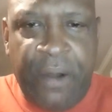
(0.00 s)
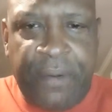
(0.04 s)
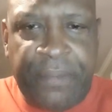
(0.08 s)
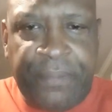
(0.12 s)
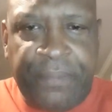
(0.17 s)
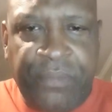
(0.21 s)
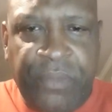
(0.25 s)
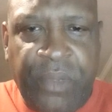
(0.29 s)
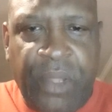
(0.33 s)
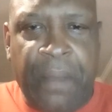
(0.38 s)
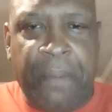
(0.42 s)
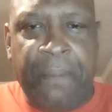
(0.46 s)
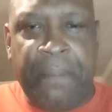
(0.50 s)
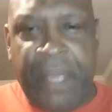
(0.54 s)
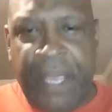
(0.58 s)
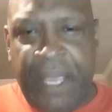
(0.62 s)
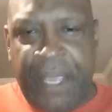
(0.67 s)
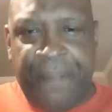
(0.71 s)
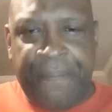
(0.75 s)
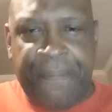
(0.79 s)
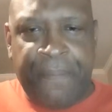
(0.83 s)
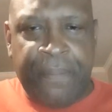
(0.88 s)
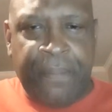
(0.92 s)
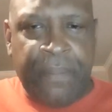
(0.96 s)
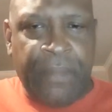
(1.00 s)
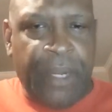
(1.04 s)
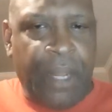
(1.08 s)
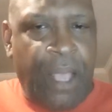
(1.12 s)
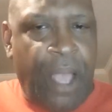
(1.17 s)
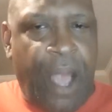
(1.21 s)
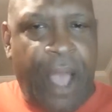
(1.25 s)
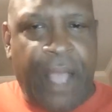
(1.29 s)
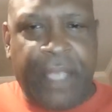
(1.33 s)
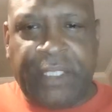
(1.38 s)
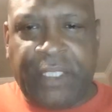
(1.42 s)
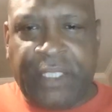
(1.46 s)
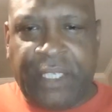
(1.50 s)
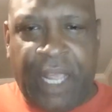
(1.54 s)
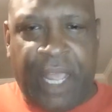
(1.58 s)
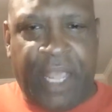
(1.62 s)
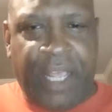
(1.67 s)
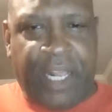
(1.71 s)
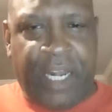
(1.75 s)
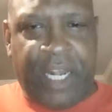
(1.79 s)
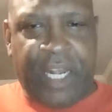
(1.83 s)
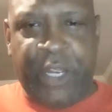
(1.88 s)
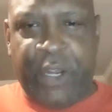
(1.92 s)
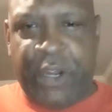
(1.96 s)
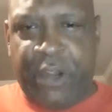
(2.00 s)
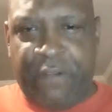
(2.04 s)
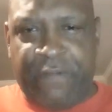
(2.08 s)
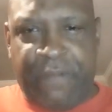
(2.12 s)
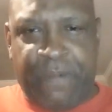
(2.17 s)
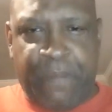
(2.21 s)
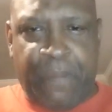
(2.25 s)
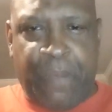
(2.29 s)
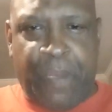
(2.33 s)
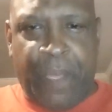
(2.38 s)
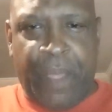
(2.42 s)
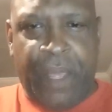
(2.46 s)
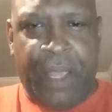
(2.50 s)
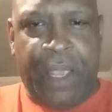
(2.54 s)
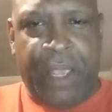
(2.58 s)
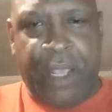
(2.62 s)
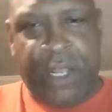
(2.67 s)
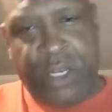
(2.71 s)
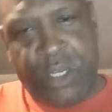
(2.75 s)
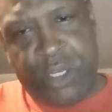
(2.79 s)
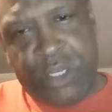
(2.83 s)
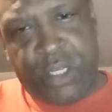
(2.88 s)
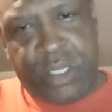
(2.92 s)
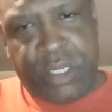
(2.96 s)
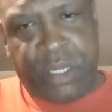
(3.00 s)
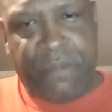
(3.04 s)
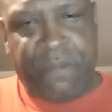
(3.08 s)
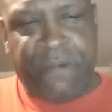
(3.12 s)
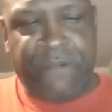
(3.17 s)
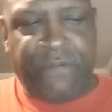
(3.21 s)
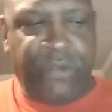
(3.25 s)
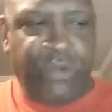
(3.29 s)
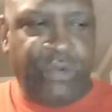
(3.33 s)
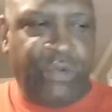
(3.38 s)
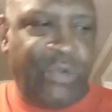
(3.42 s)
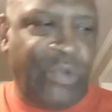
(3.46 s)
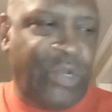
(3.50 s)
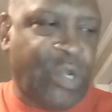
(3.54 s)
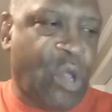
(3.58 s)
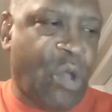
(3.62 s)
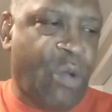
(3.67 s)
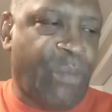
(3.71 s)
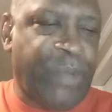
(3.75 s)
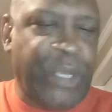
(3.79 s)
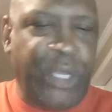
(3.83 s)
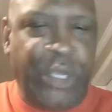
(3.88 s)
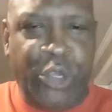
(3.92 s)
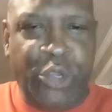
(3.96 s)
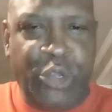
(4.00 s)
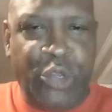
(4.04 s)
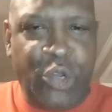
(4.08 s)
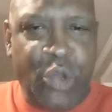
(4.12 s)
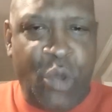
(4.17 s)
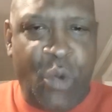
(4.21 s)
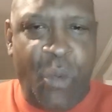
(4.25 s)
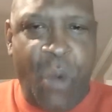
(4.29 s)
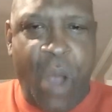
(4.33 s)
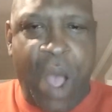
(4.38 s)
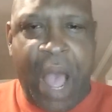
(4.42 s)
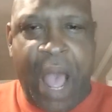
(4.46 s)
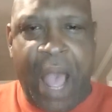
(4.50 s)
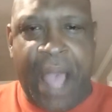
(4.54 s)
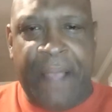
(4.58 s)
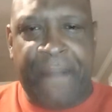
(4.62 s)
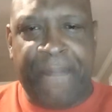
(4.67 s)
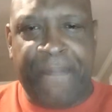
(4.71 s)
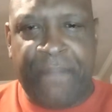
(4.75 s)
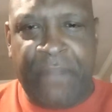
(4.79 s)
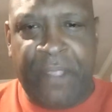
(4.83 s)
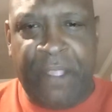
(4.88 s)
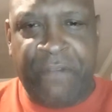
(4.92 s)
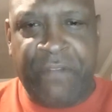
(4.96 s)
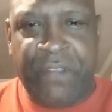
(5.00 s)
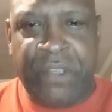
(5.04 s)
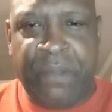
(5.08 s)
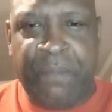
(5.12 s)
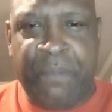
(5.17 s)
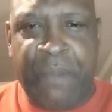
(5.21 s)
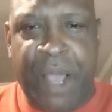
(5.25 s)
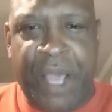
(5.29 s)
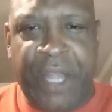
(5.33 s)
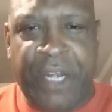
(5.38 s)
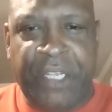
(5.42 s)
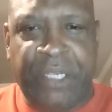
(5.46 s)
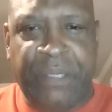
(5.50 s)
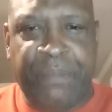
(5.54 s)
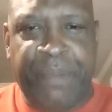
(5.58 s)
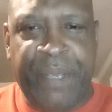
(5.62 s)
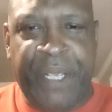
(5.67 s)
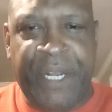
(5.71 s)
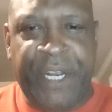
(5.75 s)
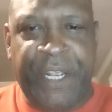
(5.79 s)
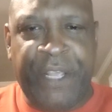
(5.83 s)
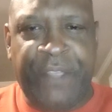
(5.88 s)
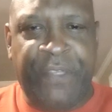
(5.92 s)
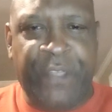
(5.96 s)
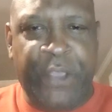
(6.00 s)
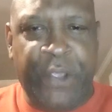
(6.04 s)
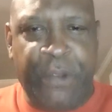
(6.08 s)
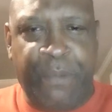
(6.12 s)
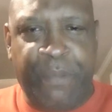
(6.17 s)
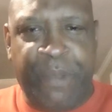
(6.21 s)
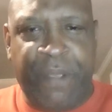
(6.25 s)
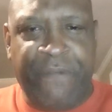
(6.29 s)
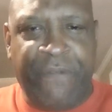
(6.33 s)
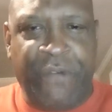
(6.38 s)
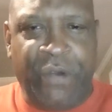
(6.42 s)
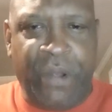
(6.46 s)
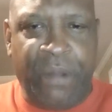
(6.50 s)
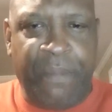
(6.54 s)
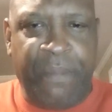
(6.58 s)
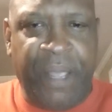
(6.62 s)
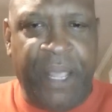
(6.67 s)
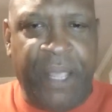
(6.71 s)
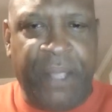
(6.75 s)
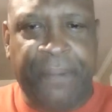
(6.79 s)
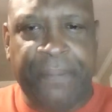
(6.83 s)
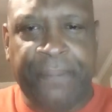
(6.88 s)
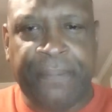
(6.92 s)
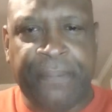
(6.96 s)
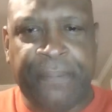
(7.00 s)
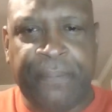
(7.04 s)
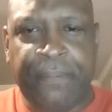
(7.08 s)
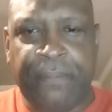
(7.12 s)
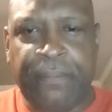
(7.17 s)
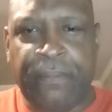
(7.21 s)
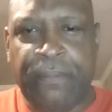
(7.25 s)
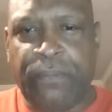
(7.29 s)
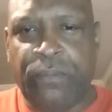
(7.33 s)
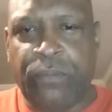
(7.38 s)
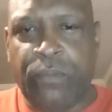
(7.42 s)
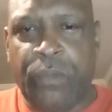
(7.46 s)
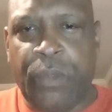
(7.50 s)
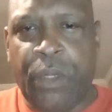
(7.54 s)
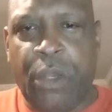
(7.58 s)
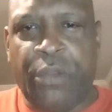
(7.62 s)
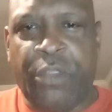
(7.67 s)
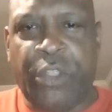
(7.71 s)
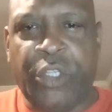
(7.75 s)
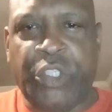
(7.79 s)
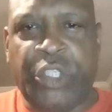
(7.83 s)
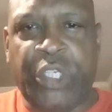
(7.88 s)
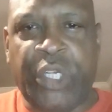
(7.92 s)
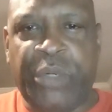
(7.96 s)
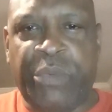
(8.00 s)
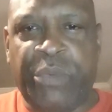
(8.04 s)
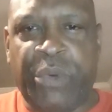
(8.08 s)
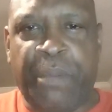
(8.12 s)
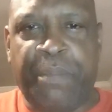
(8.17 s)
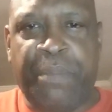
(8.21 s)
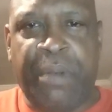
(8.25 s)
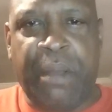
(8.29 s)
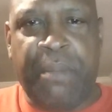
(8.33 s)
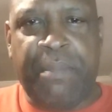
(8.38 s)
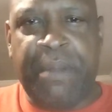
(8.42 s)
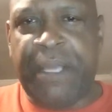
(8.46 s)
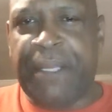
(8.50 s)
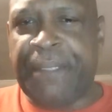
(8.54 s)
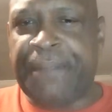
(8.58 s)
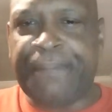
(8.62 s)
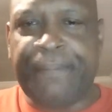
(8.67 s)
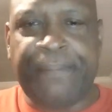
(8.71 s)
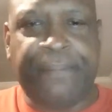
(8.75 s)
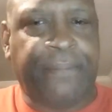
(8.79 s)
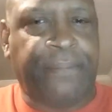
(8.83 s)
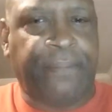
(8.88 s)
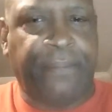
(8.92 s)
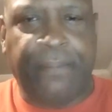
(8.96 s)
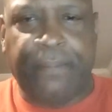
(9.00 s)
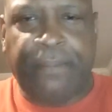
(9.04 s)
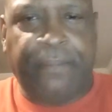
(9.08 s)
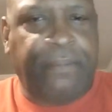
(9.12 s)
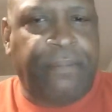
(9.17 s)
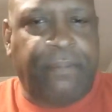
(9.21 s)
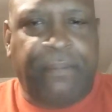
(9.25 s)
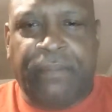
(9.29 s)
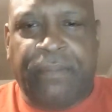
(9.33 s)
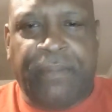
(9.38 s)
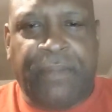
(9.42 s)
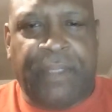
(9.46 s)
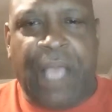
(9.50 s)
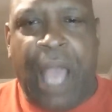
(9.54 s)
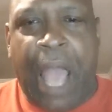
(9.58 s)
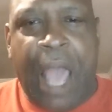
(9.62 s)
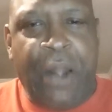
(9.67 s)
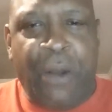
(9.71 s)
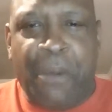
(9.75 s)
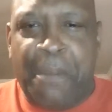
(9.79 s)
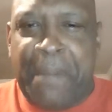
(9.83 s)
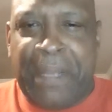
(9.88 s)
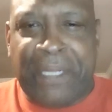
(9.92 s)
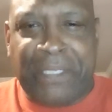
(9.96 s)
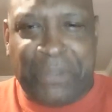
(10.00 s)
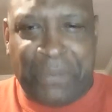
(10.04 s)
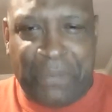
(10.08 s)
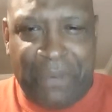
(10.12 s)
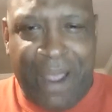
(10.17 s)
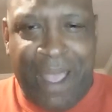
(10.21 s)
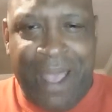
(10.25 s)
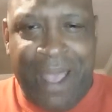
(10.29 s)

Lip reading: Now me, I stay clear of them. And some of you who know me, you know why. If somebody's been in there before me, or the general public, I don't mess around.